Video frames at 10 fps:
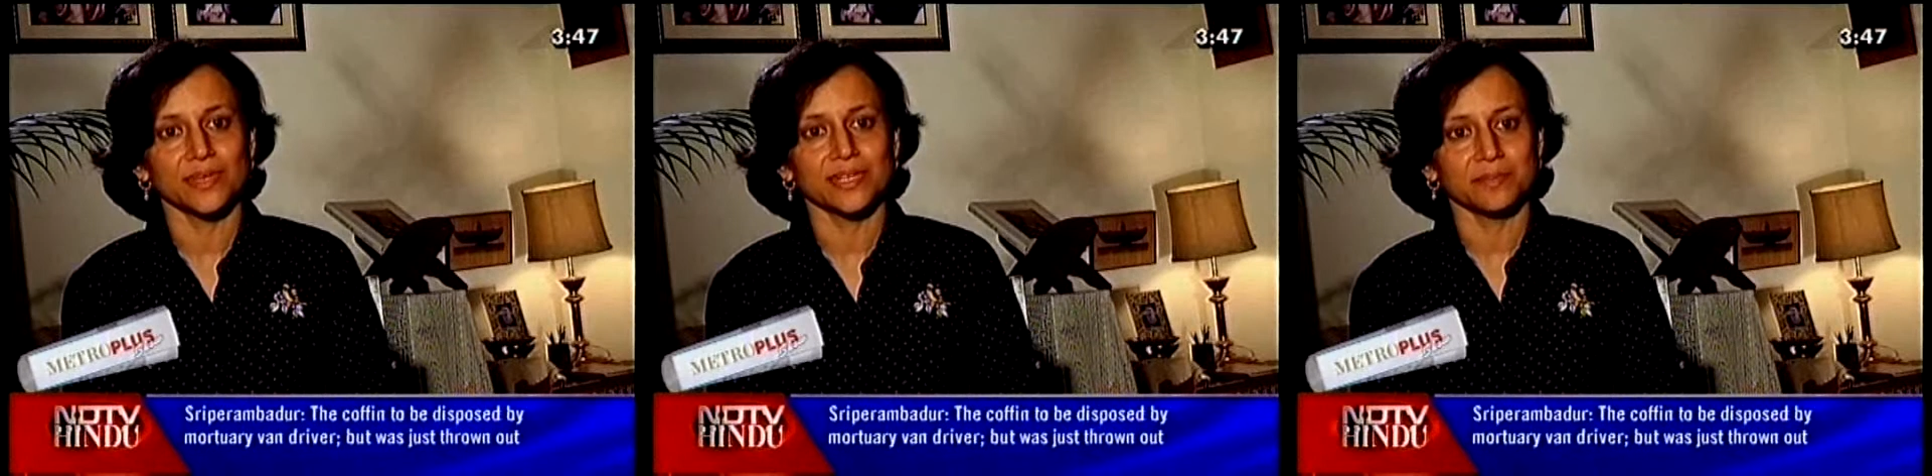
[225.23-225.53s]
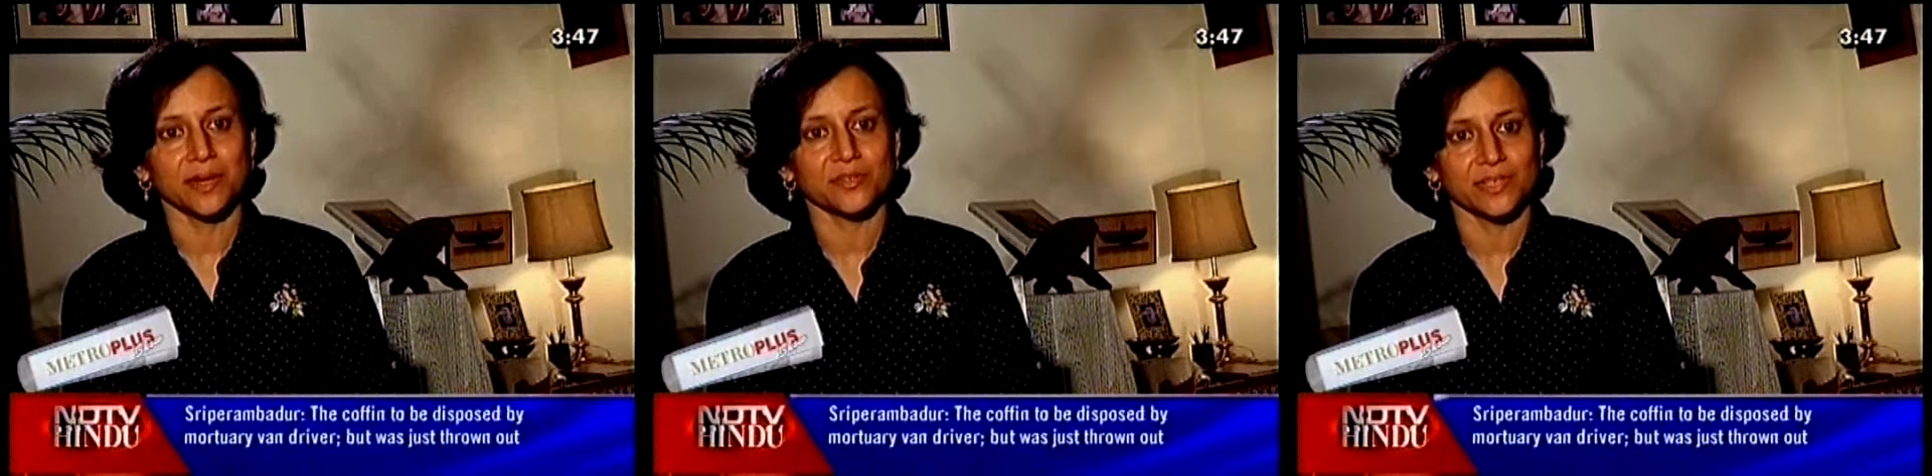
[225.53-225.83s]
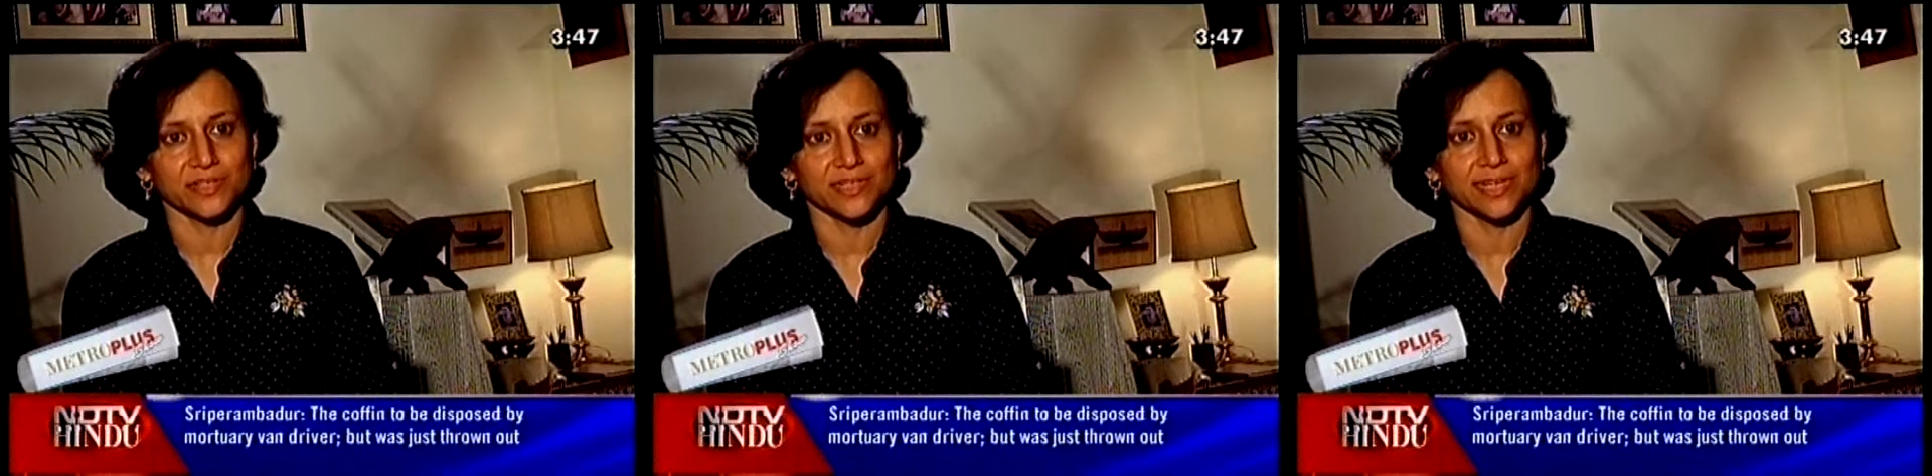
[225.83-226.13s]
great
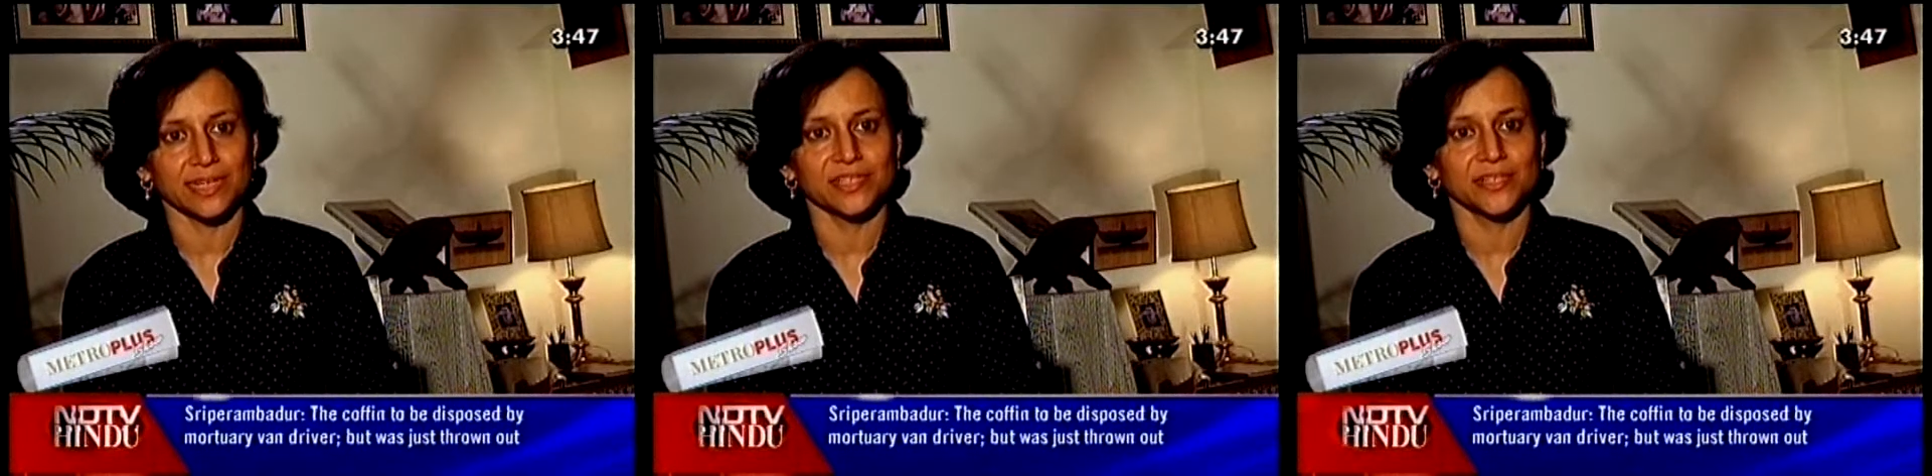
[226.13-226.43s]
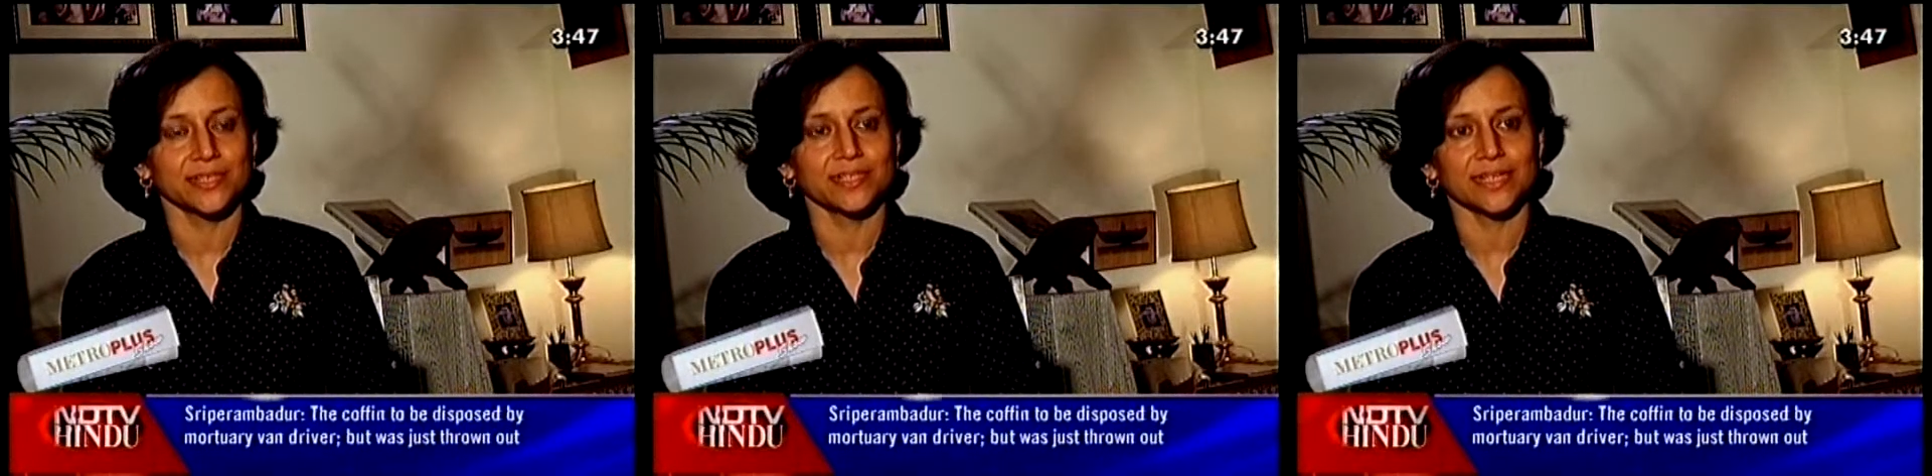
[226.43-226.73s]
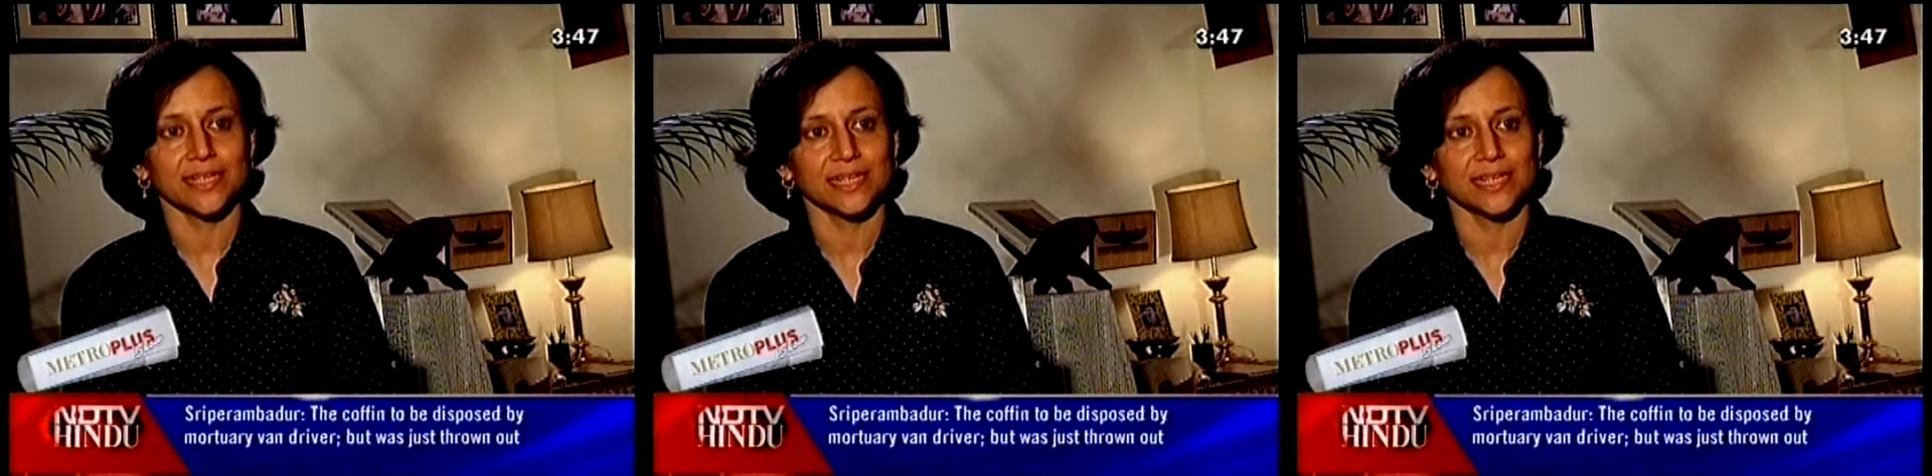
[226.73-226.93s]
about Indian culture,